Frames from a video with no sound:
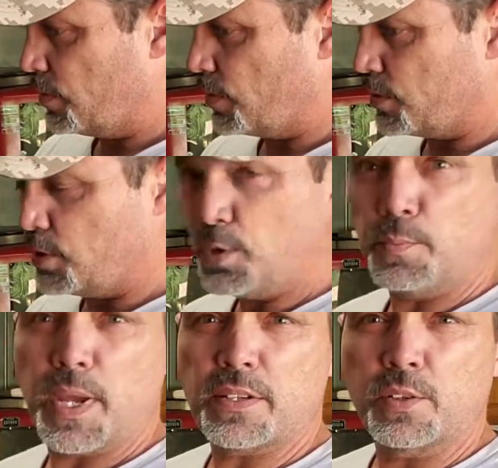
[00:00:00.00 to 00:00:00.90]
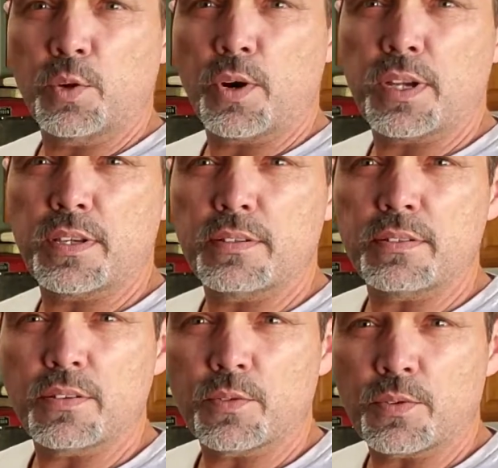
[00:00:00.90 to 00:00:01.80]
We're doing
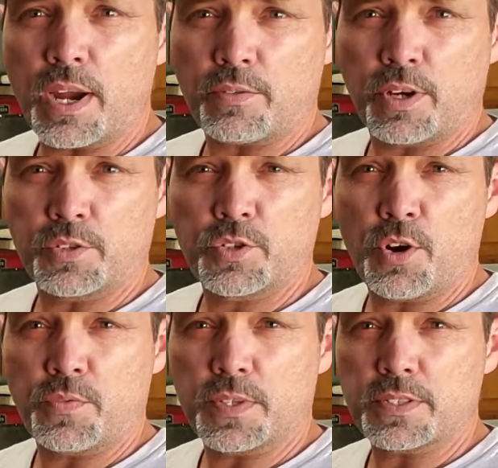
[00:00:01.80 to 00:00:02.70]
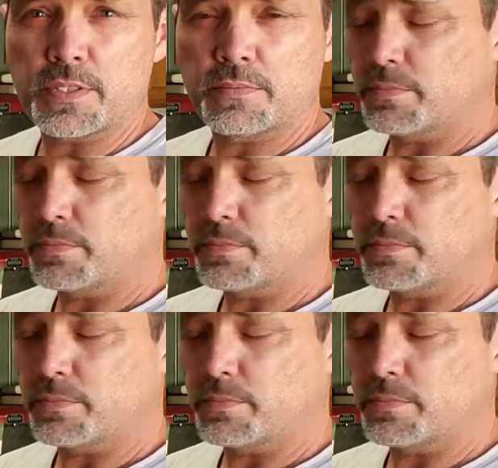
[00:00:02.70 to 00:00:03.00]
Mandalorian Rat Rod trophies.